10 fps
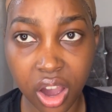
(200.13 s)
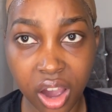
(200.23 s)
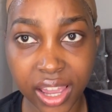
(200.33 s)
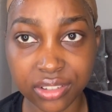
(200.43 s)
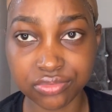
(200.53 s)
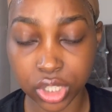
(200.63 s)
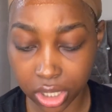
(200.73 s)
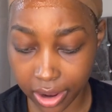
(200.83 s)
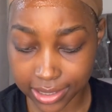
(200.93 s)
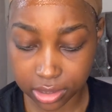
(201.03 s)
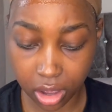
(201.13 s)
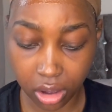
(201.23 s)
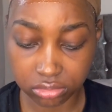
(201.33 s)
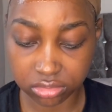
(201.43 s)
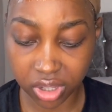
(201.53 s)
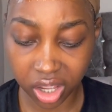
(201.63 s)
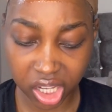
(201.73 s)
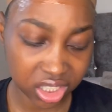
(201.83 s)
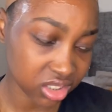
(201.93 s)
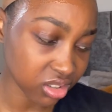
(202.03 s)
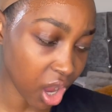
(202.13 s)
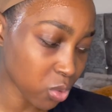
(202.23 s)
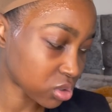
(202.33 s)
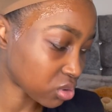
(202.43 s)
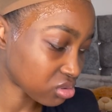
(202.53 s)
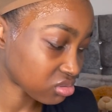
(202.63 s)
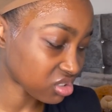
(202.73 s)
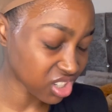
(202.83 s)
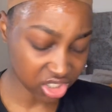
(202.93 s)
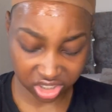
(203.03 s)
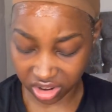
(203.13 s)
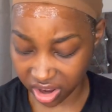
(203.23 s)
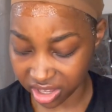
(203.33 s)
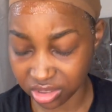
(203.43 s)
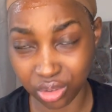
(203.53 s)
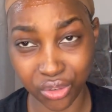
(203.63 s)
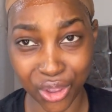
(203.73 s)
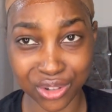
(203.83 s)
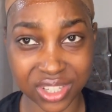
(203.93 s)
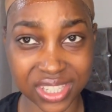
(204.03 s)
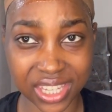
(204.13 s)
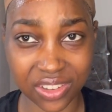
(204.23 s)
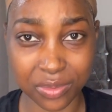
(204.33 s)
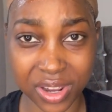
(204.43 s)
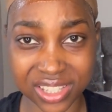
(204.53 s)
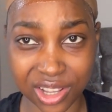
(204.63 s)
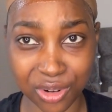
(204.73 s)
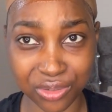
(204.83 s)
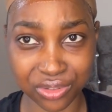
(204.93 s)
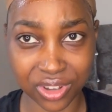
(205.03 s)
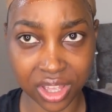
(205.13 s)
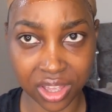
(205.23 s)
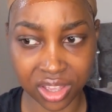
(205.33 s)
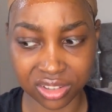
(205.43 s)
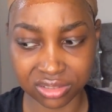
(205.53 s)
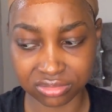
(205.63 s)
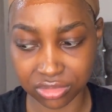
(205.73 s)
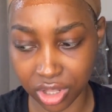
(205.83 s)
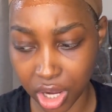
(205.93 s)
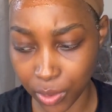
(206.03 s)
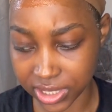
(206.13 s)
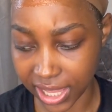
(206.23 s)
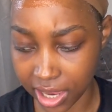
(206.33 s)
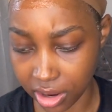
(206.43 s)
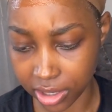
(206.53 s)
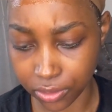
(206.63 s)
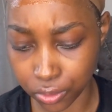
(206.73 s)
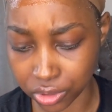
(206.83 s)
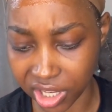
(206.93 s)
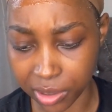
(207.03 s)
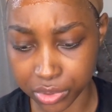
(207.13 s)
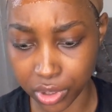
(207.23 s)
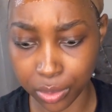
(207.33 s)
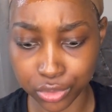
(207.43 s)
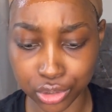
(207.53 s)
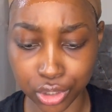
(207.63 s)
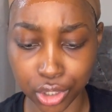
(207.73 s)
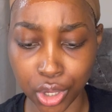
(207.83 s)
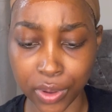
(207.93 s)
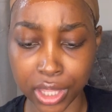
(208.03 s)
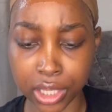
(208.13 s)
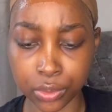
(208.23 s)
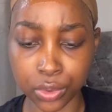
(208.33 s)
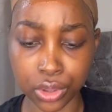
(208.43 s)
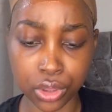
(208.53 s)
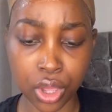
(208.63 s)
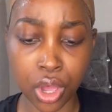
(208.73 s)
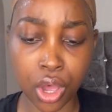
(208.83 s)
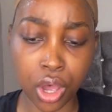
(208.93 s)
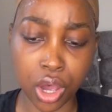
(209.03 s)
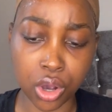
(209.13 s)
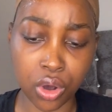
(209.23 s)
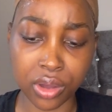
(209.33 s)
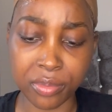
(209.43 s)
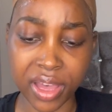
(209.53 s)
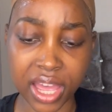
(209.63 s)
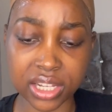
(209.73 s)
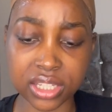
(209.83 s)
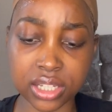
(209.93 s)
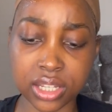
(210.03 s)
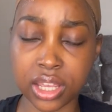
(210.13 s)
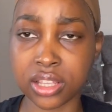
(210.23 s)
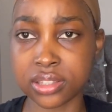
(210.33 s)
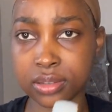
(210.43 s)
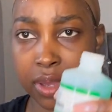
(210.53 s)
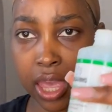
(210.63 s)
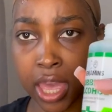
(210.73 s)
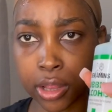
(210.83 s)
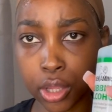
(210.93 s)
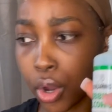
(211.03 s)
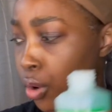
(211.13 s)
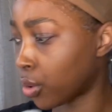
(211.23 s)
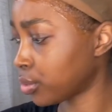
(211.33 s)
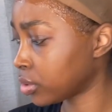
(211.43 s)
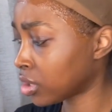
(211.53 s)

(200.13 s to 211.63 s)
I realized that I was on literally like the road to giving myself the lowest hairline of all time, so I'm just gonna go in with a cotton pad and some alcohol.